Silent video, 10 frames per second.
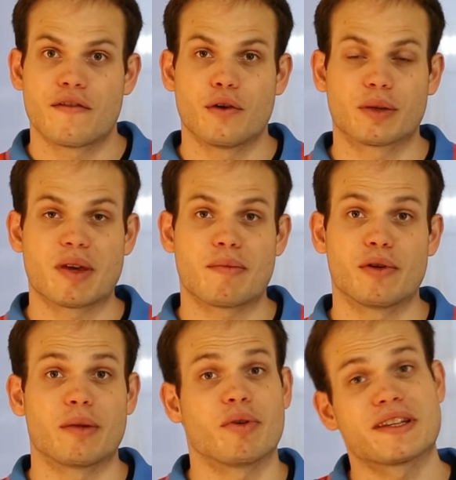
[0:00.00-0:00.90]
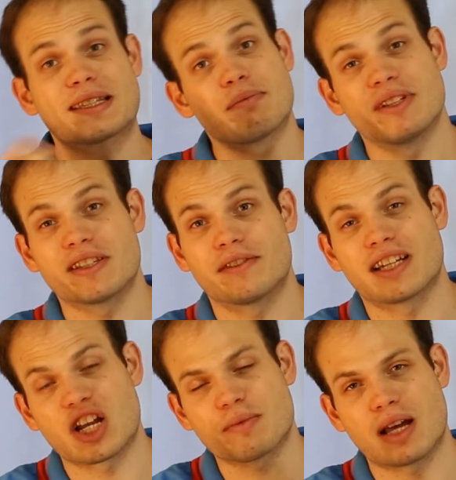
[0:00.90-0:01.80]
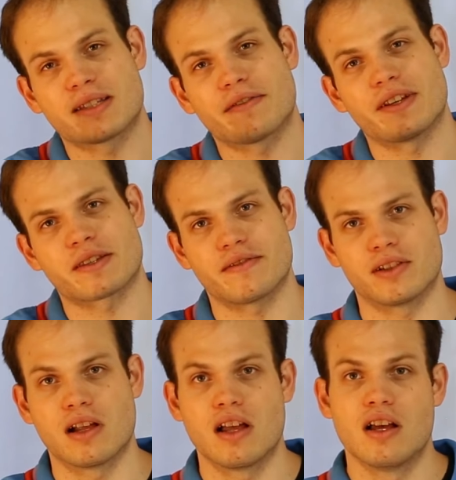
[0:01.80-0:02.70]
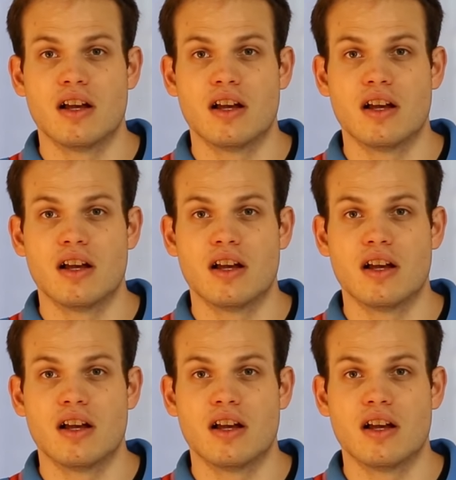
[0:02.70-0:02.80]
for the people and participants of the Gaj Mahotsav Festival.